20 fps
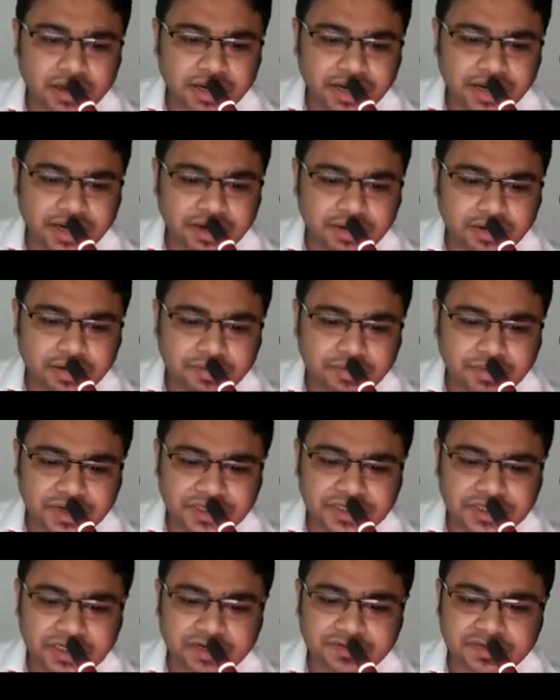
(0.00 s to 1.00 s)
it
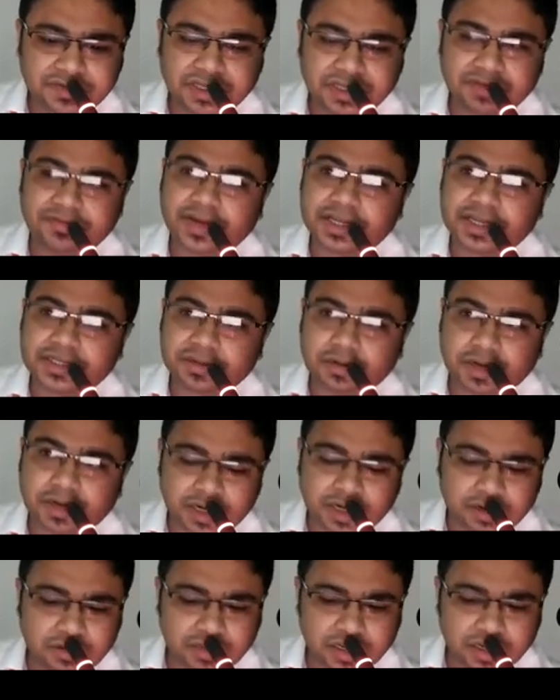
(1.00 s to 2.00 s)
preserves the vascular
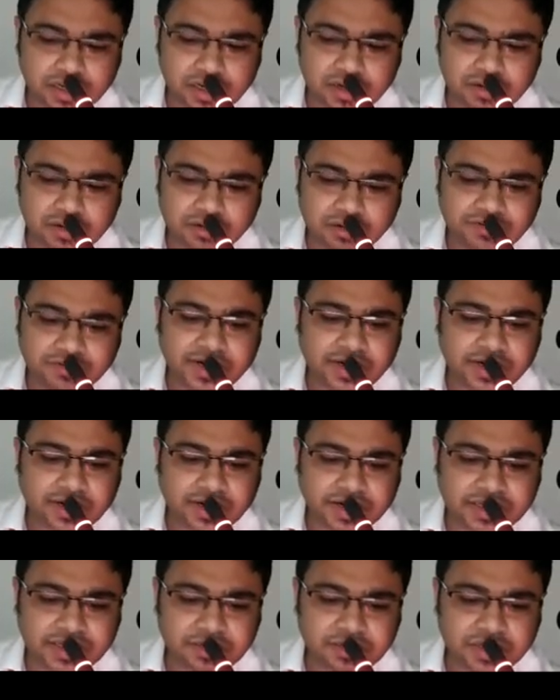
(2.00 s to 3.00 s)
endothelial growth
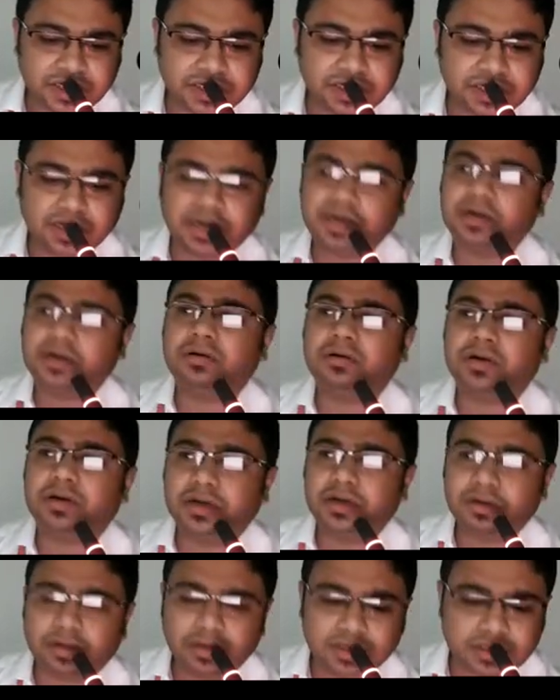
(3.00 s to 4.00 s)
factor expression, and
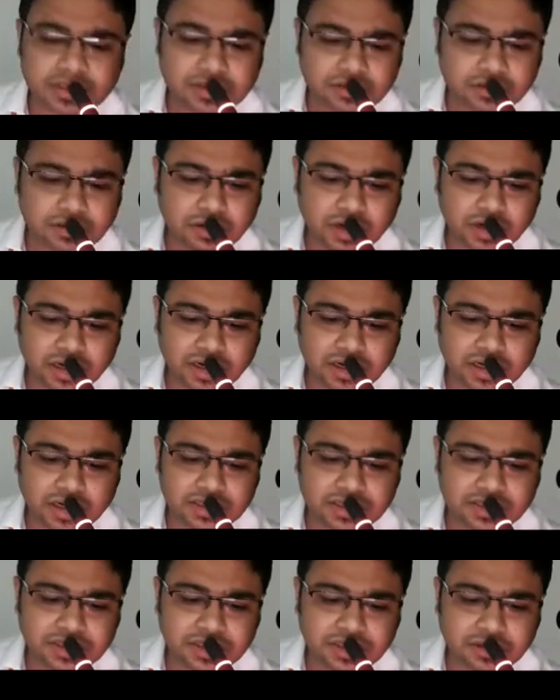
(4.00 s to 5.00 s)
it also
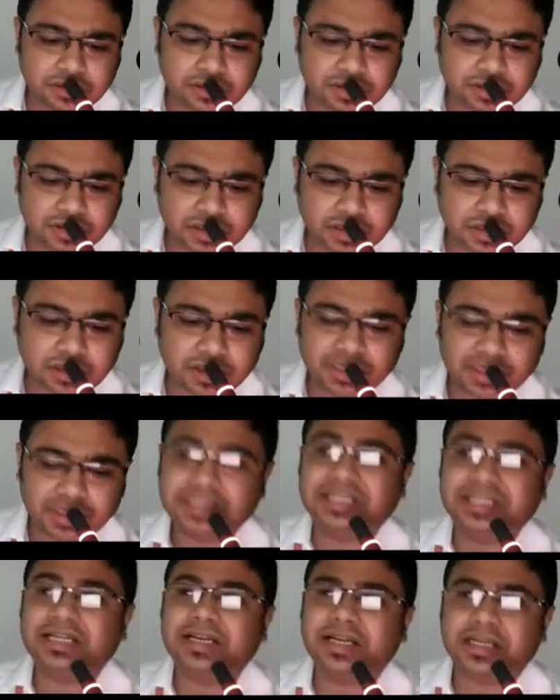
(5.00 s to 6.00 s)
alters your
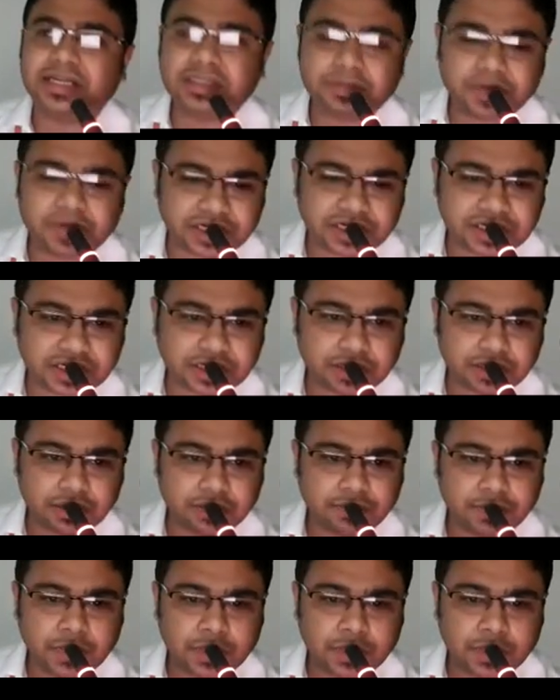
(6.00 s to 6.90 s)
gene expression.